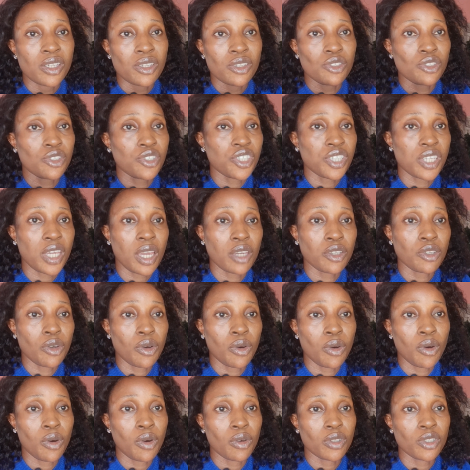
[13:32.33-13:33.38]
share
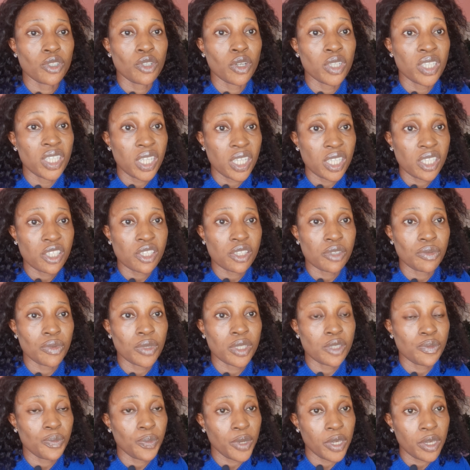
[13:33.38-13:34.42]
your niche
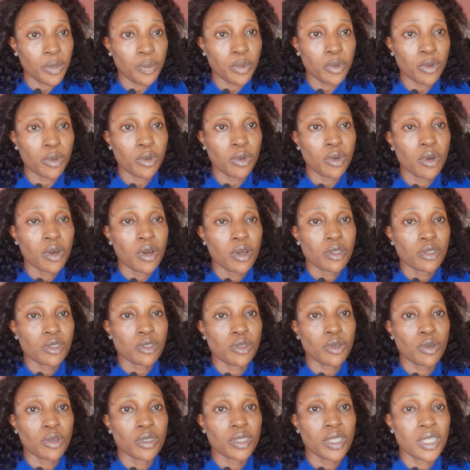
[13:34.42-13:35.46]
with people.
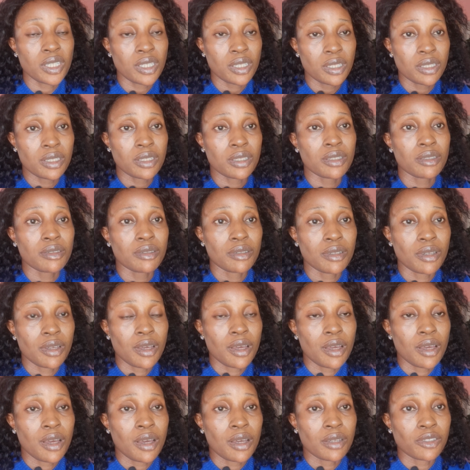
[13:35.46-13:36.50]
So this is
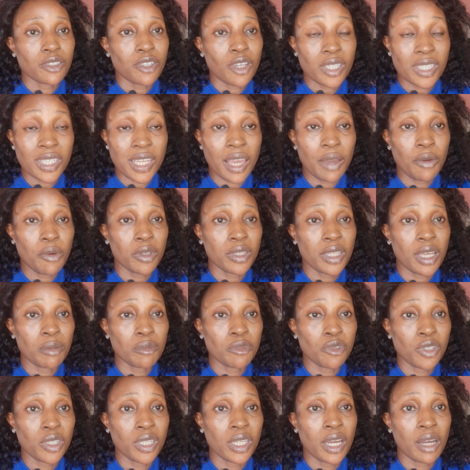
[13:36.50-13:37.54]
just like what I'm
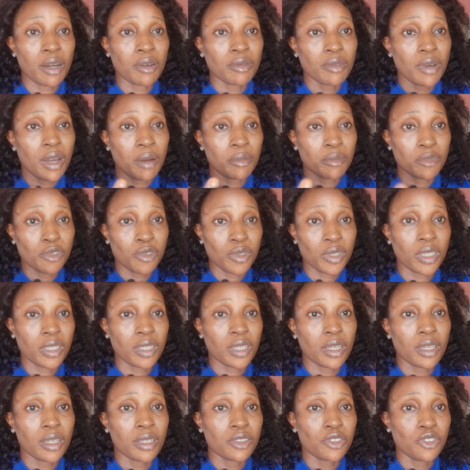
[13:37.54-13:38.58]
doing now. I'm doing
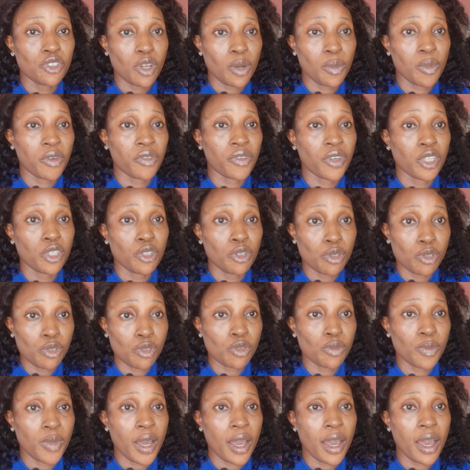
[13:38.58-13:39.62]
a job of a
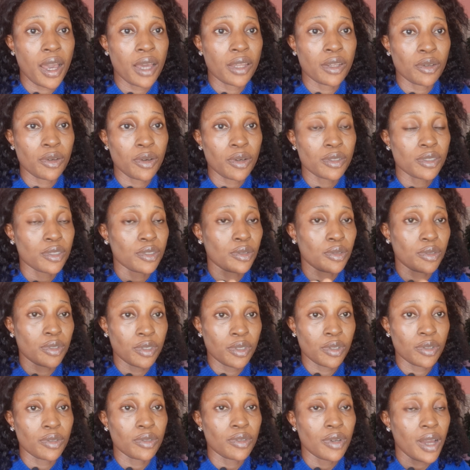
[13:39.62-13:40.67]
YouTuber, and
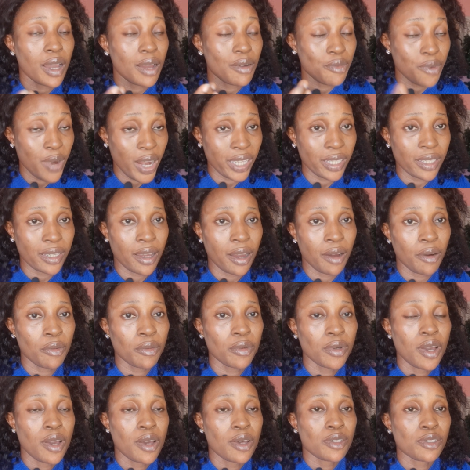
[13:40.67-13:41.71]
also, right now.
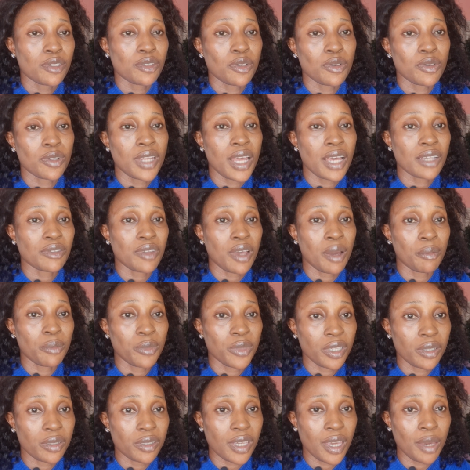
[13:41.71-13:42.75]
So that's why
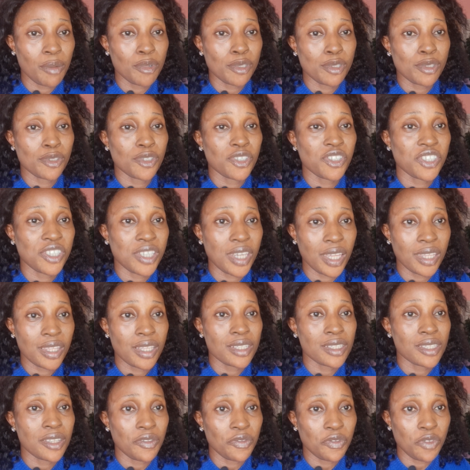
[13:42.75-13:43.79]
I'm able to share
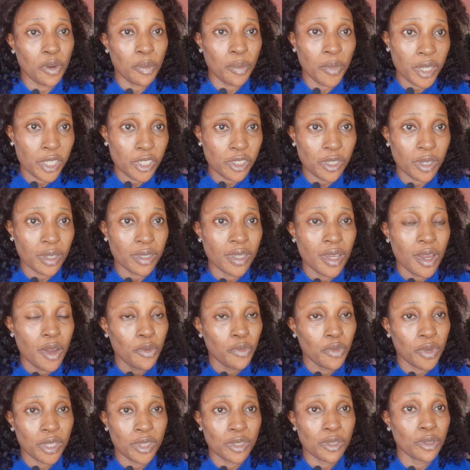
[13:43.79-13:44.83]
this information
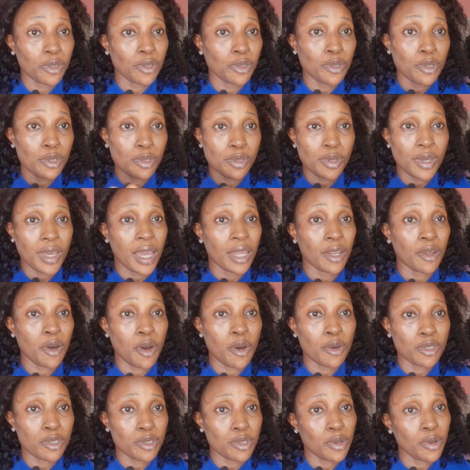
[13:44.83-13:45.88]
with you. You too can
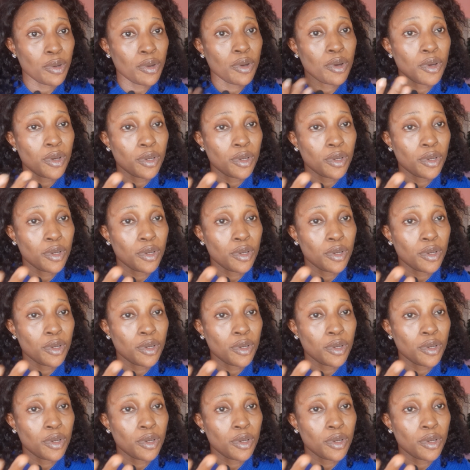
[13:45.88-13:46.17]
also